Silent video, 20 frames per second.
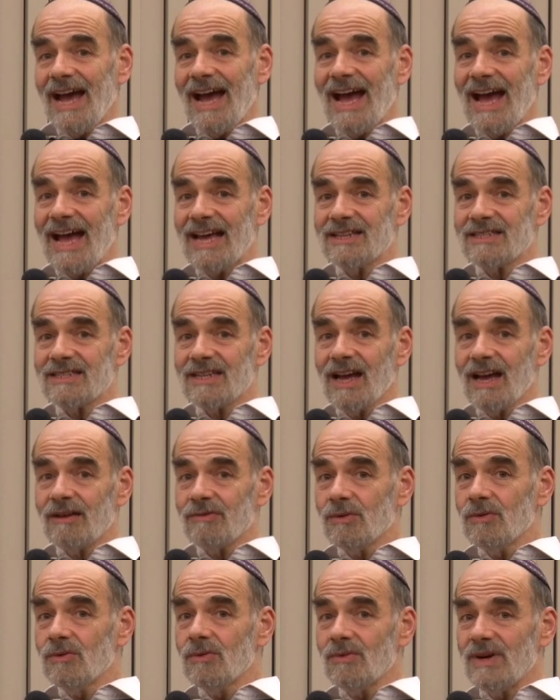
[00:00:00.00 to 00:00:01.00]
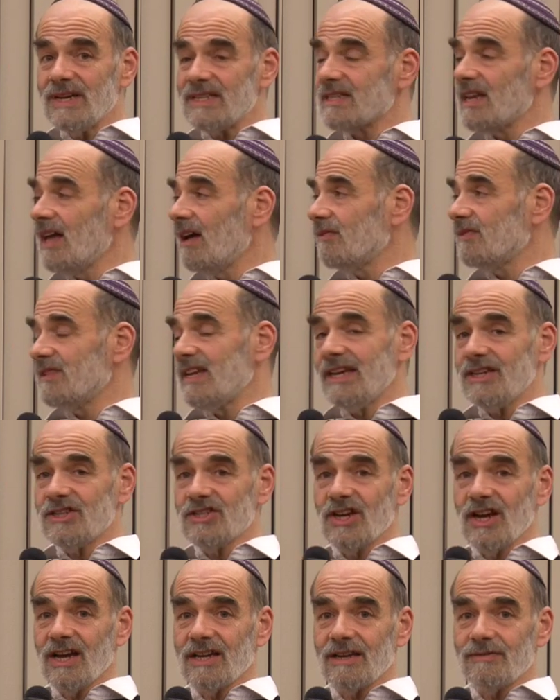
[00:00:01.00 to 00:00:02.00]
And I've always loved
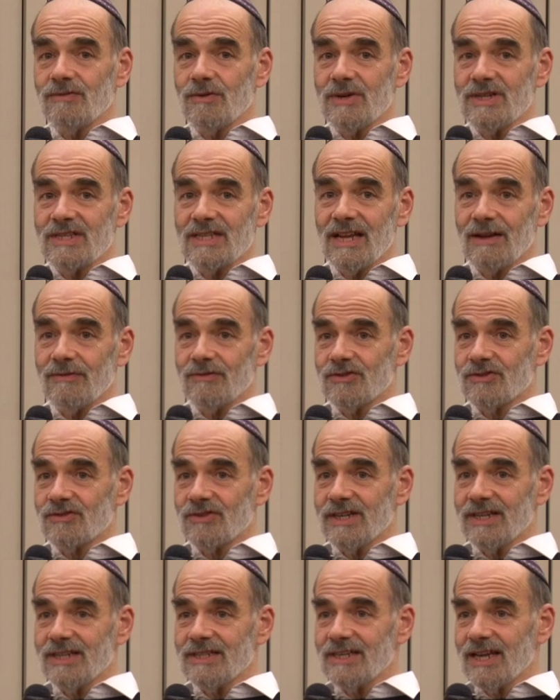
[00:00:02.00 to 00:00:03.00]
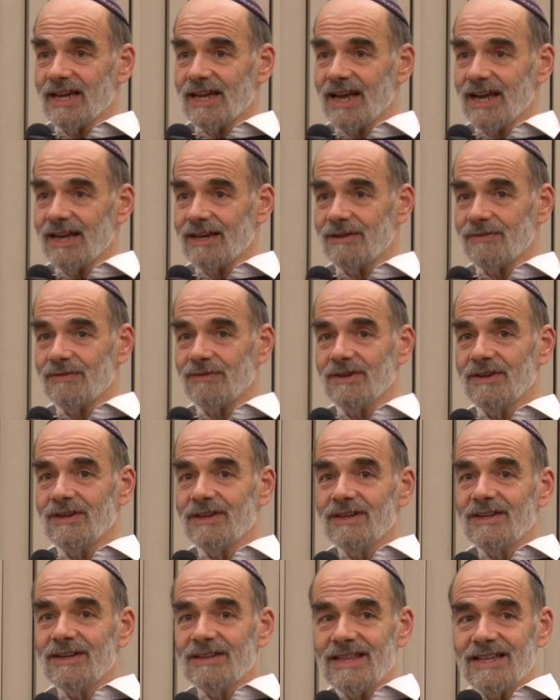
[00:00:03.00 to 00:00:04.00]
nature and I've always loved trees.
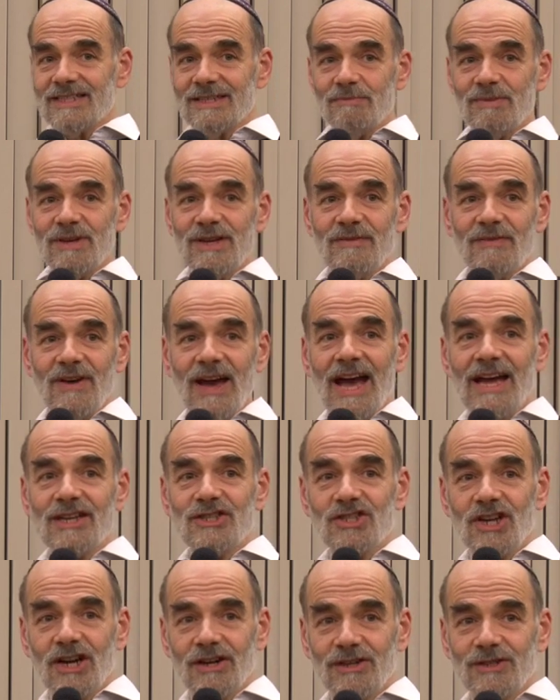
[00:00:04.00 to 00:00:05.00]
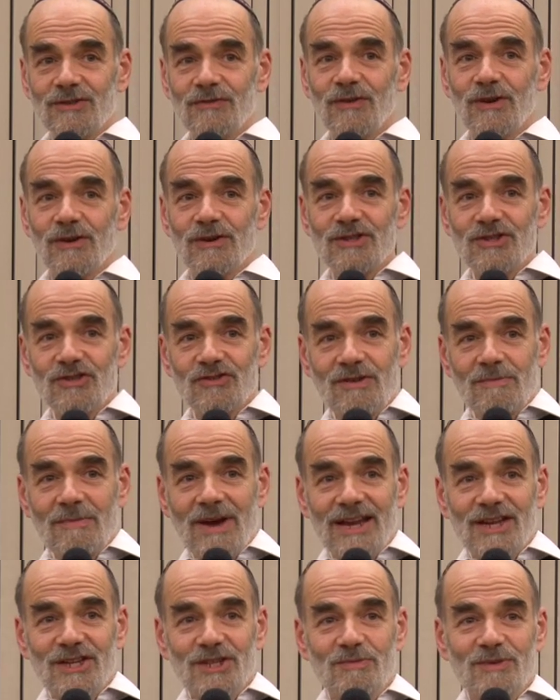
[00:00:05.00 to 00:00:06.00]
There's a bit of adjunct forestry
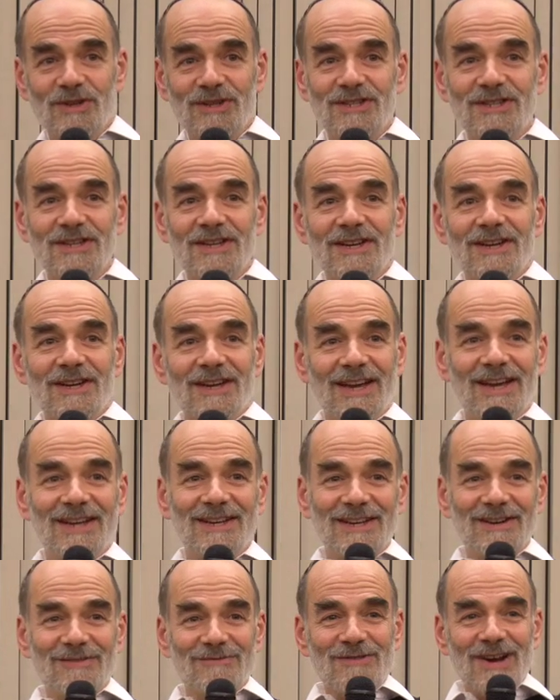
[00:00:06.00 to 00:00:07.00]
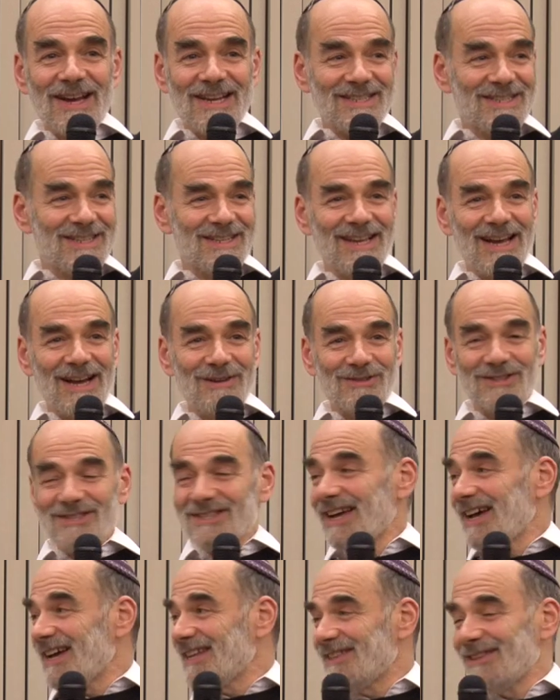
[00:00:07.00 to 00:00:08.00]
management right
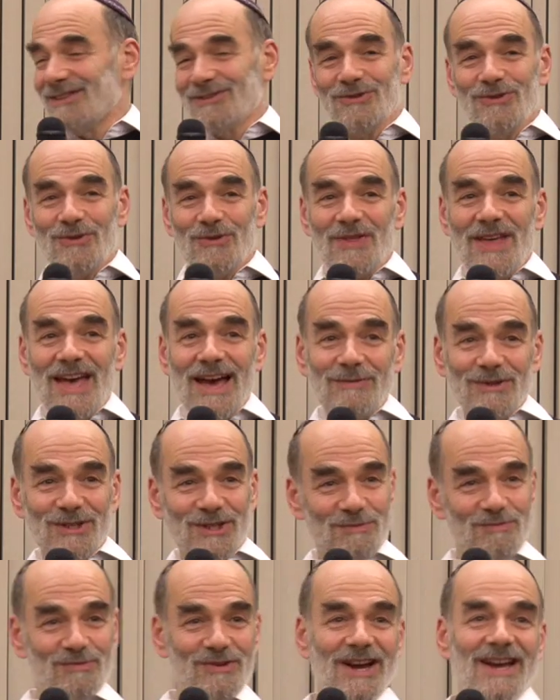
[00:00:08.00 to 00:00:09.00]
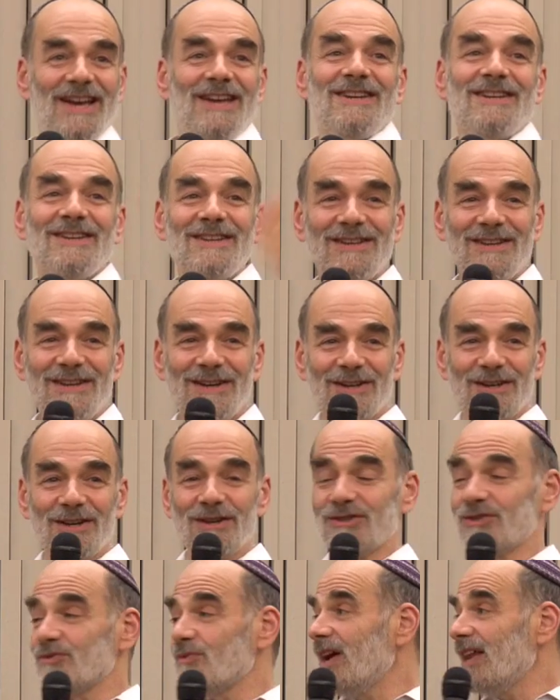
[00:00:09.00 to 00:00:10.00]
outside the door there, which Brian
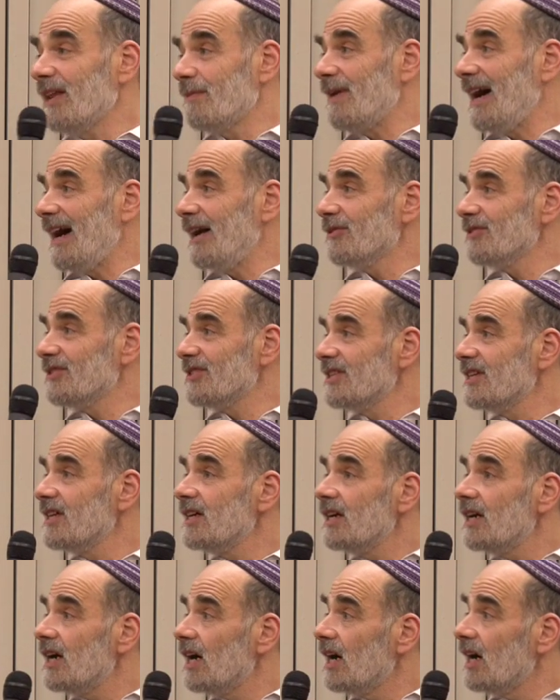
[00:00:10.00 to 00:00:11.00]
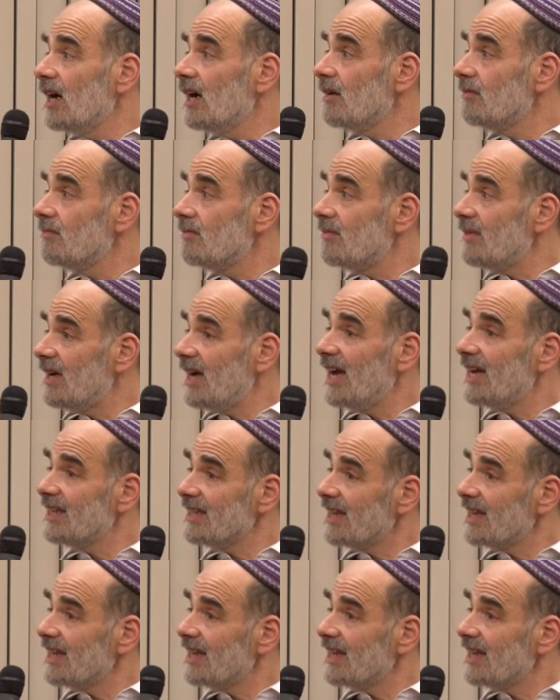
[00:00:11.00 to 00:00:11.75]
knows well about. And